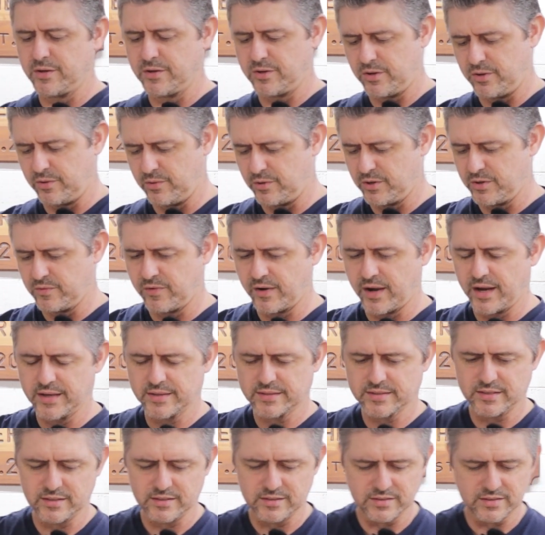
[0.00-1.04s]
the two
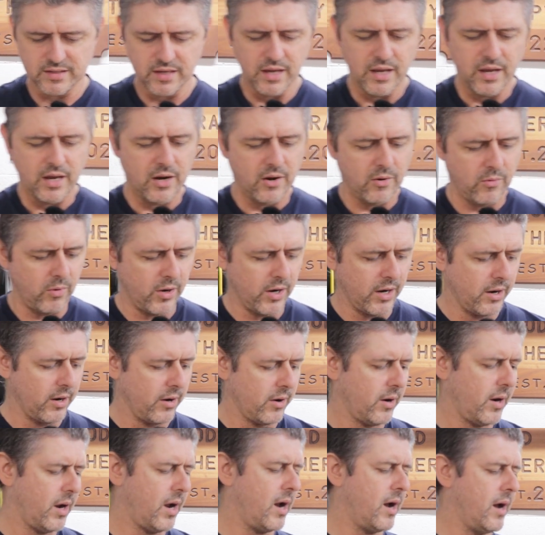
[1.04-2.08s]
devices
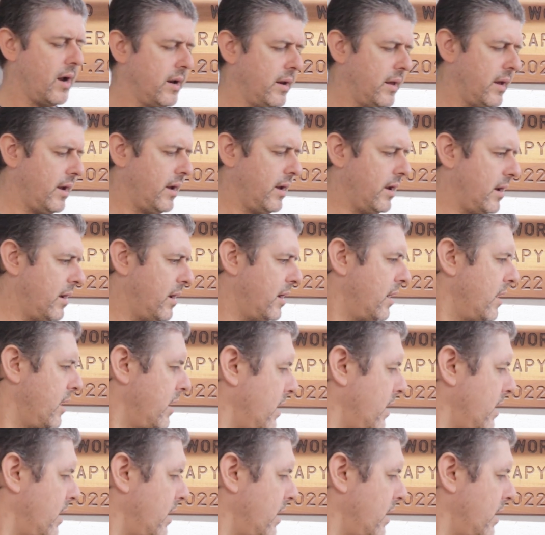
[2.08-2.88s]
where on a